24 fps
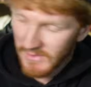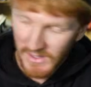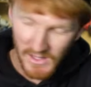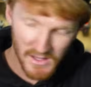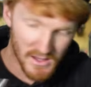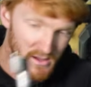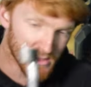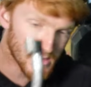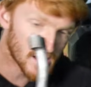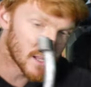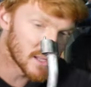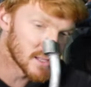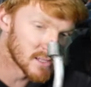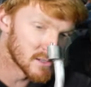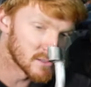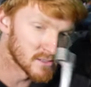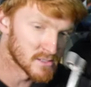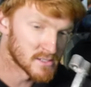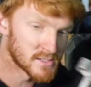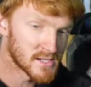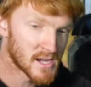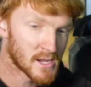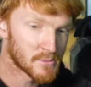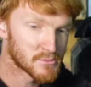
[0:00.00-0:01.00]
a little
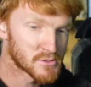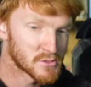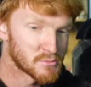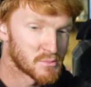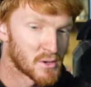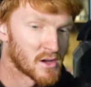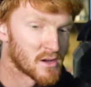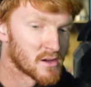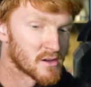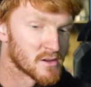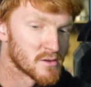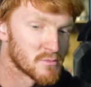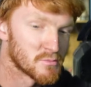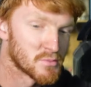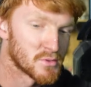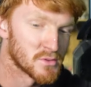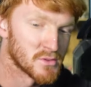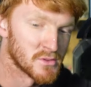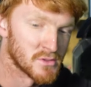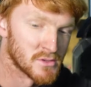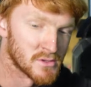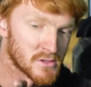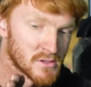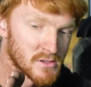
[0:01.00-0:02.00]
adapter pipe
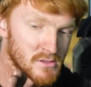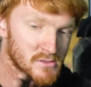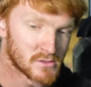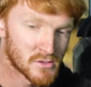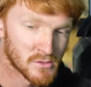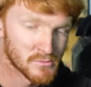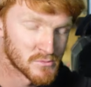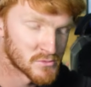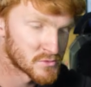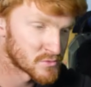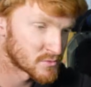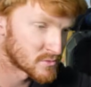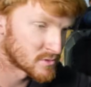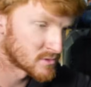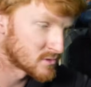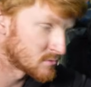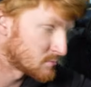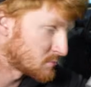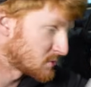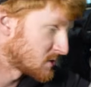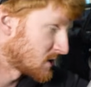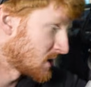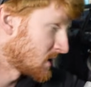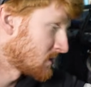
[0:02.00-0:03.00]
that comes with the
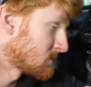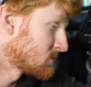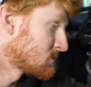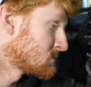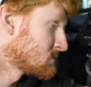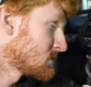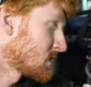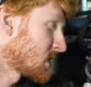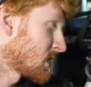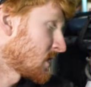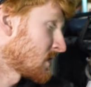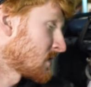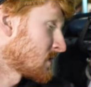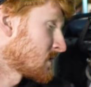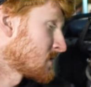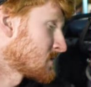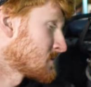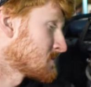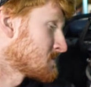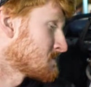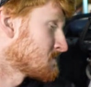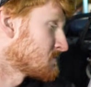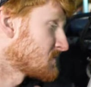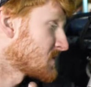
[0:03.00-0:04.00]
BM
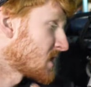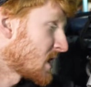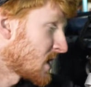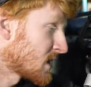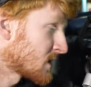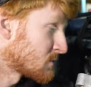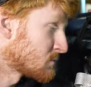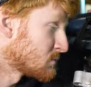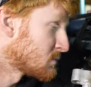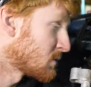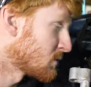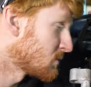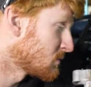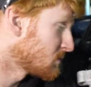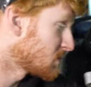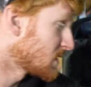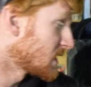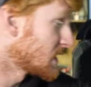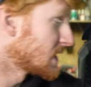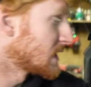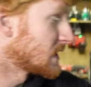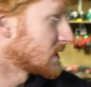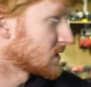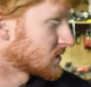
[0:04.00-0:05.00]
aircon pump
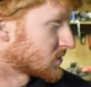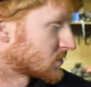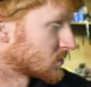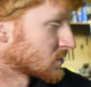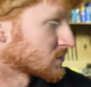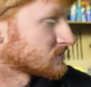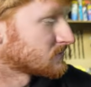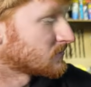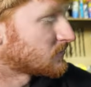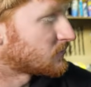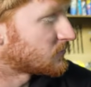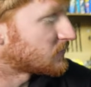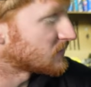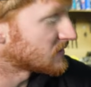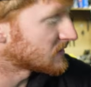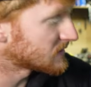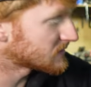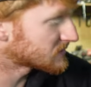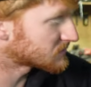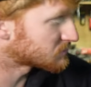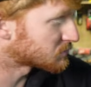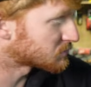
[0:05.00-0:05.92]
doesn't fit